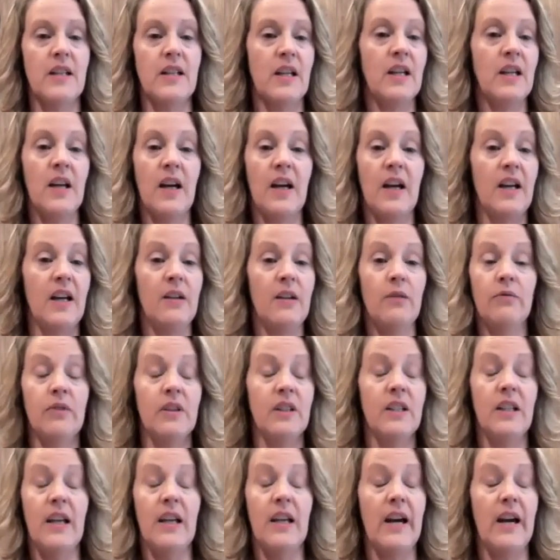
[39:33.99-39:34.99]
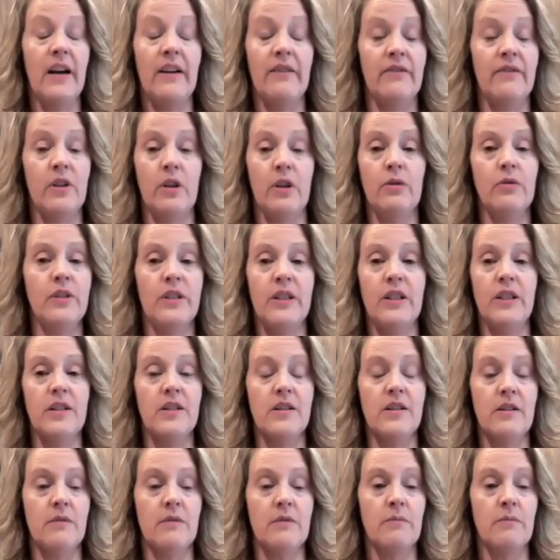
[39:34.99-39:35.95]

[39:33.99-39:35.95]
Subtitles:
and I really have no disc